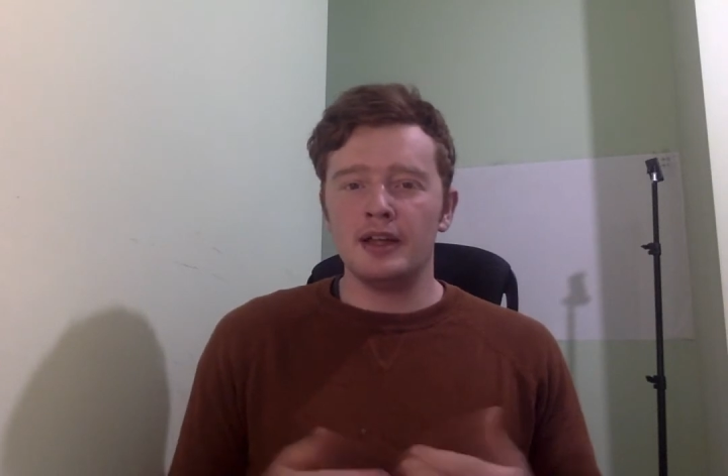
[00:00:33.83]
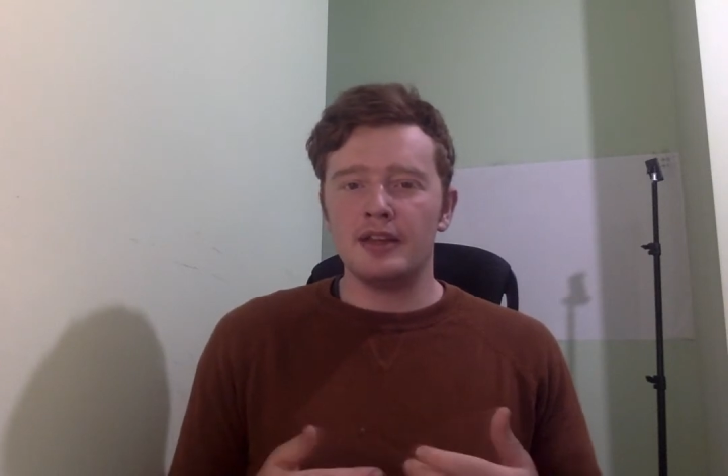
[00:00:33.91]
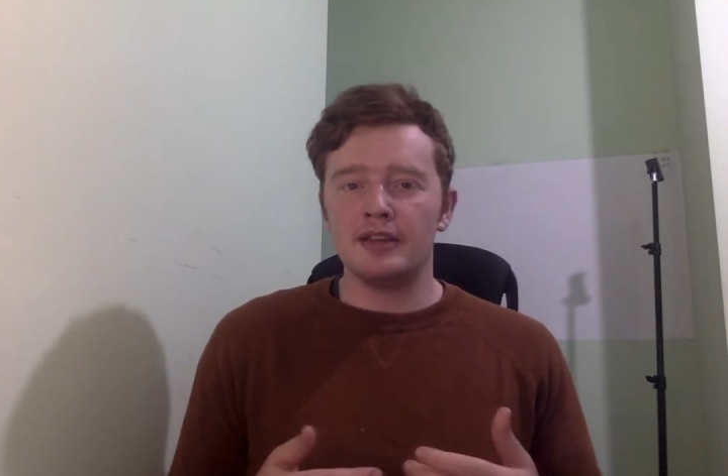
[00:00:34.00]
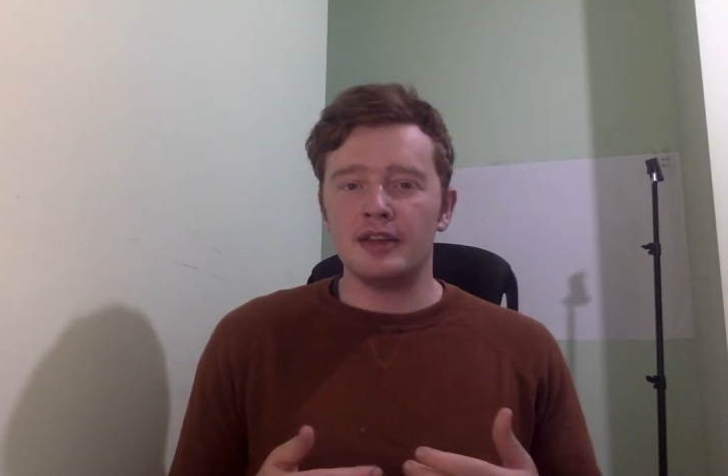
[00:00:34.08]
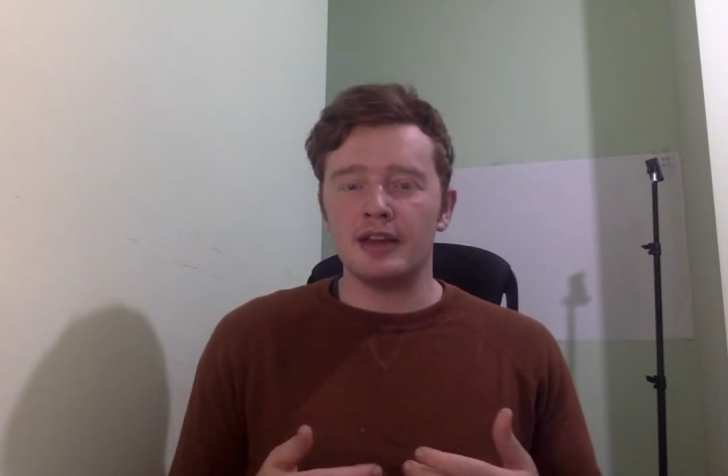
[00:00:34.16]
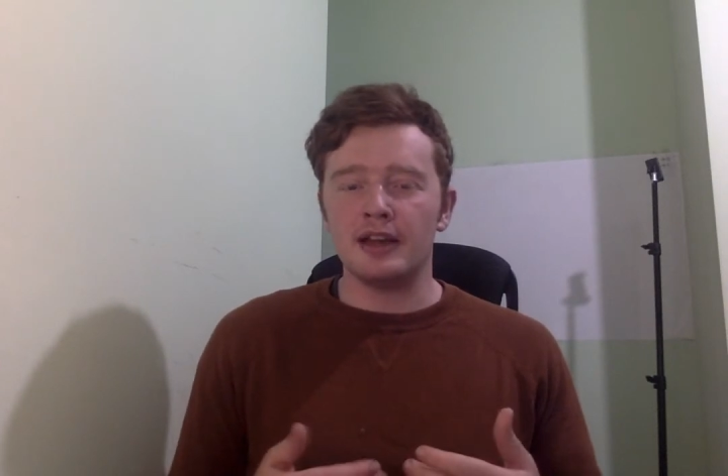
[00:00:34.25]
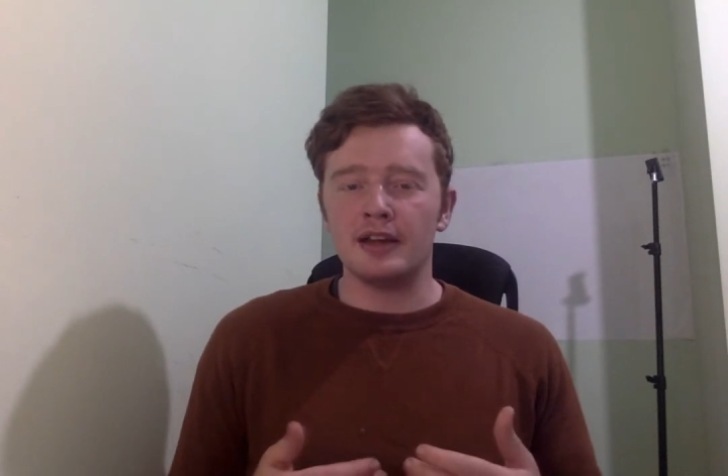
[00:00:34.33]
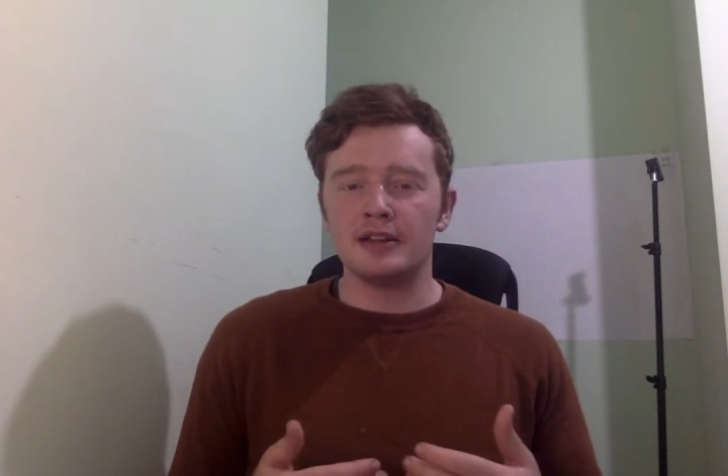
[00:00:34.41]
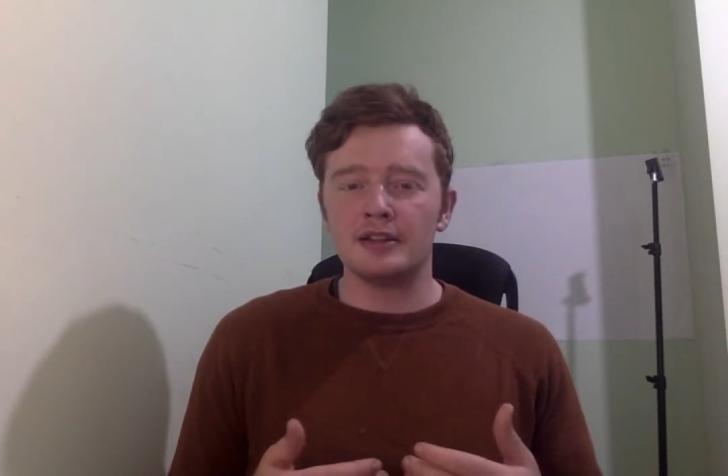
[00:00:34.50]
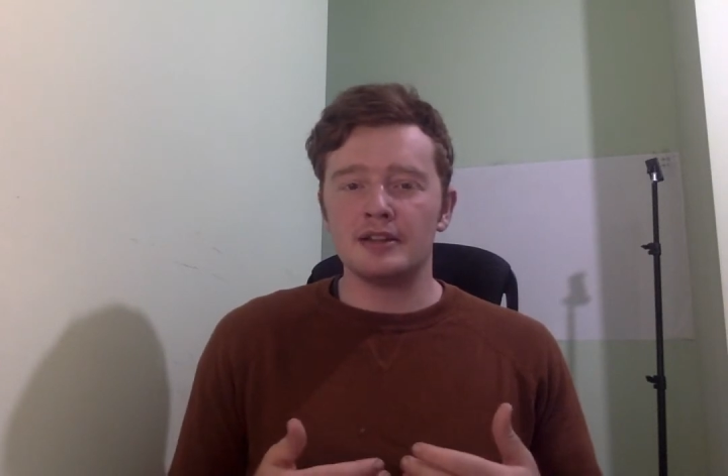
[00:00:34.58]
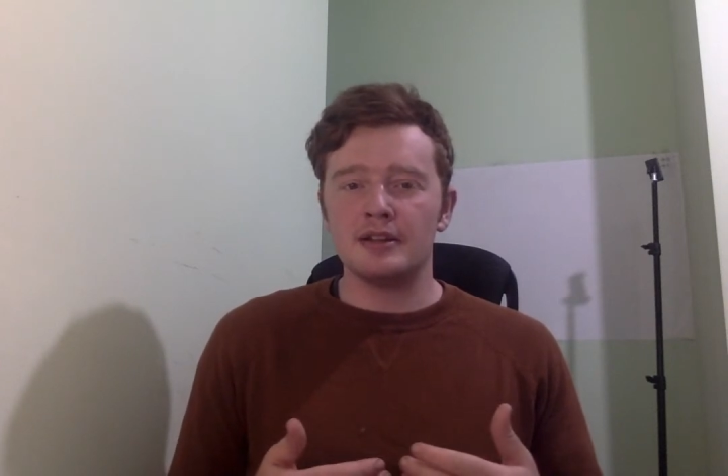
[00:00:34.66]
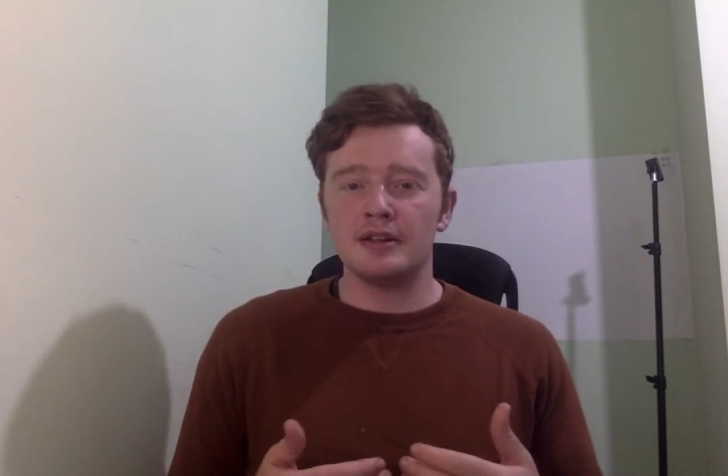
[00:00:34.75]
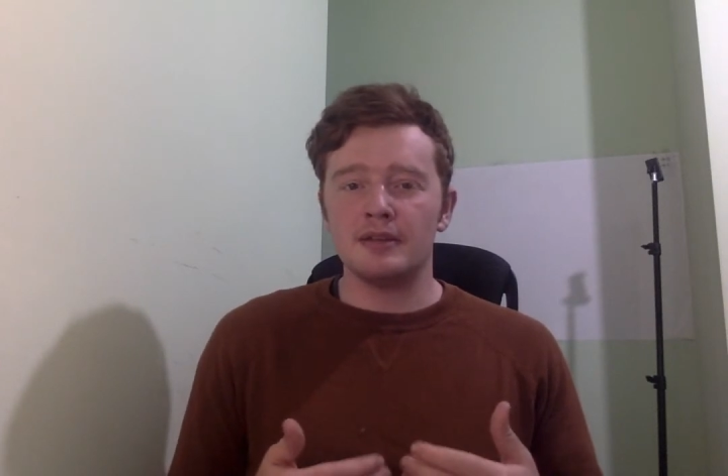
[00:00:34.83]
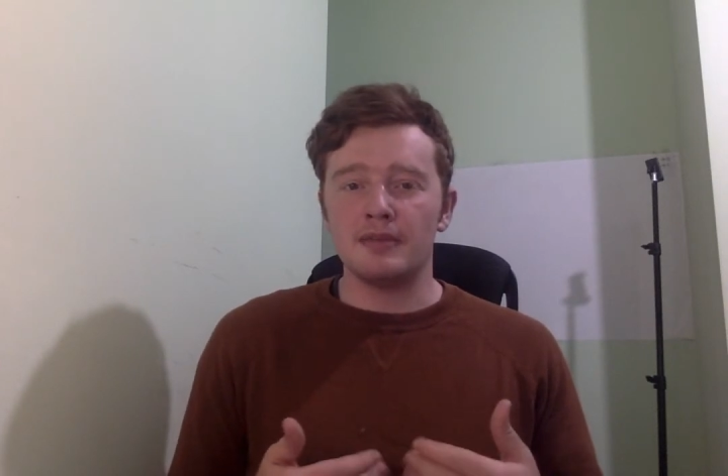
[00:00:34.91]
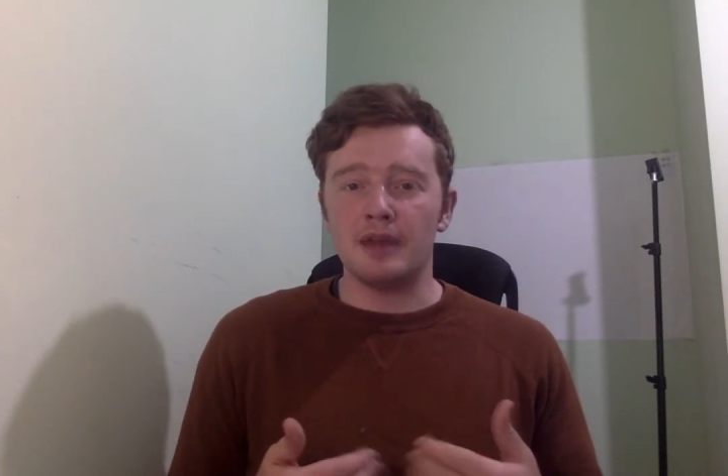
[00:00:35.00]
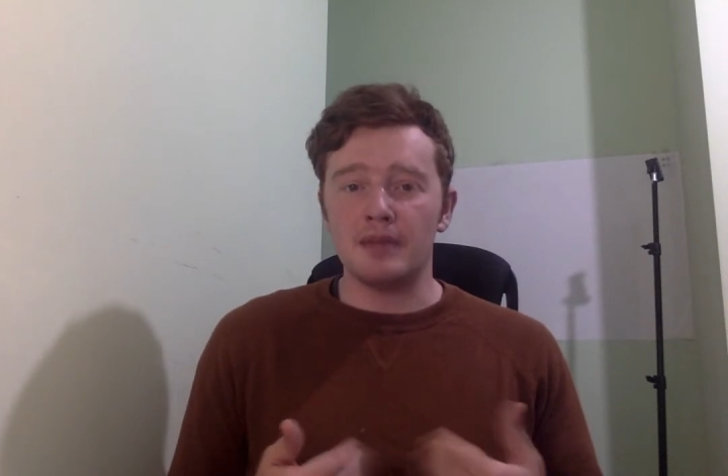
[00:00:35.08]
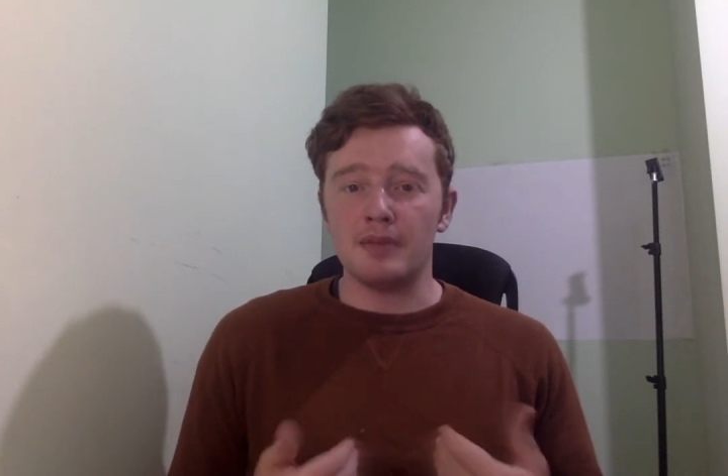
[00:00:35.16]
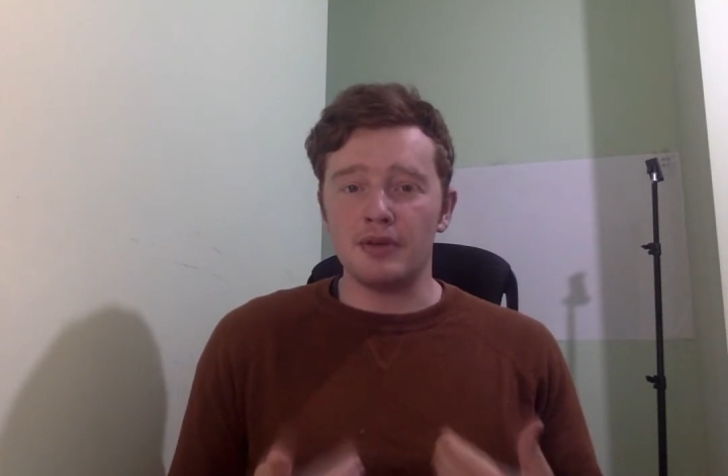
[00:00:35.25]
that
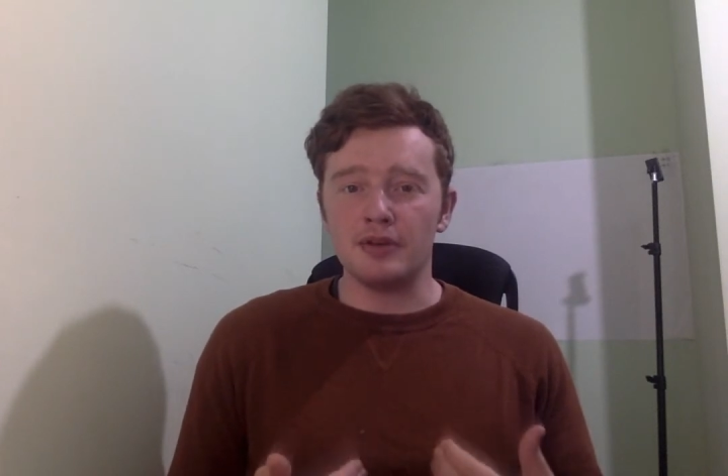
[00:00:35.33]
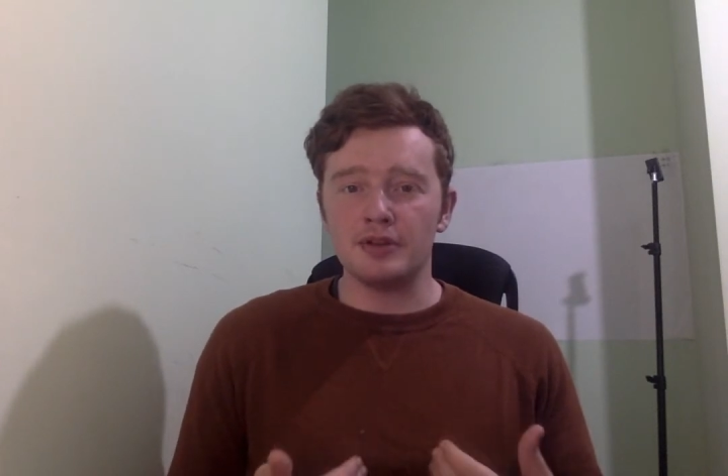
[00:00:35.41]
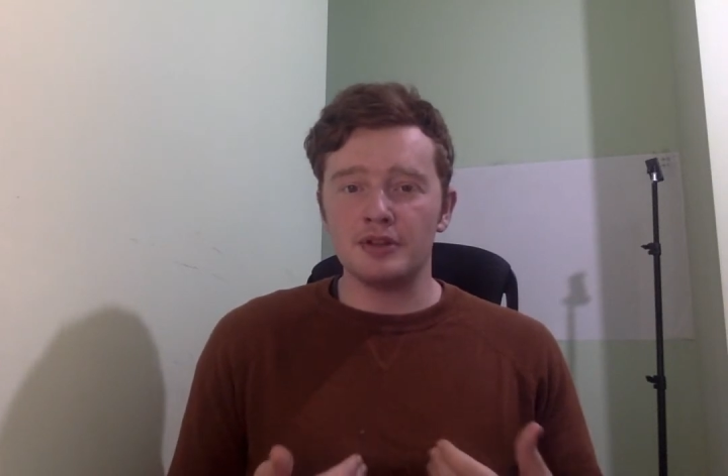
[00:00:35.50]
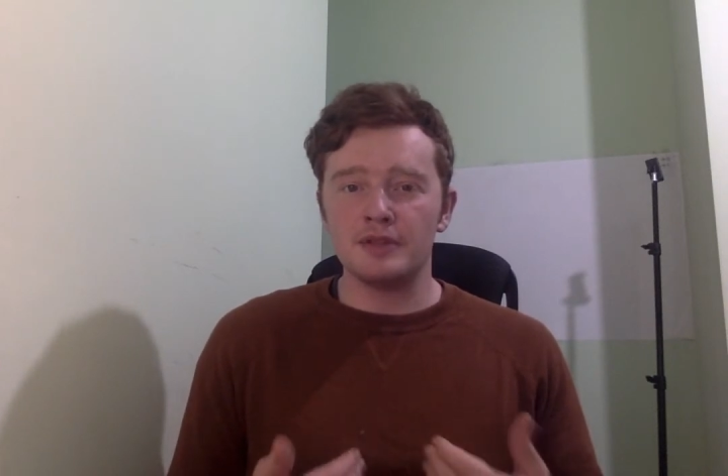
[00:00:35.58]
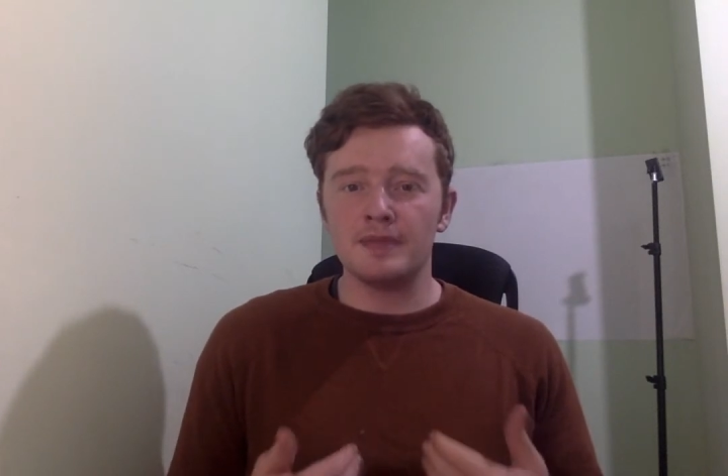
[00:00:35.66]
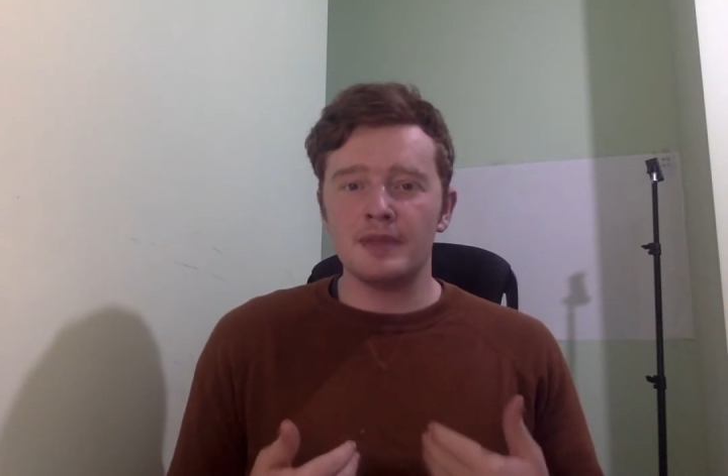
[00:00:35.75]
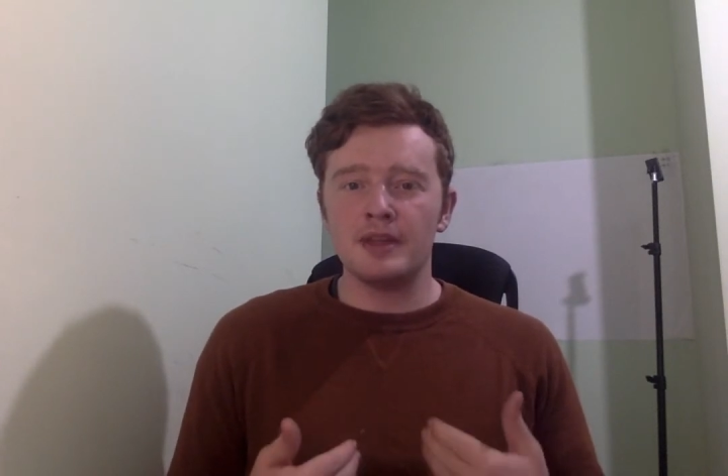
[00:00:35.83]
my boss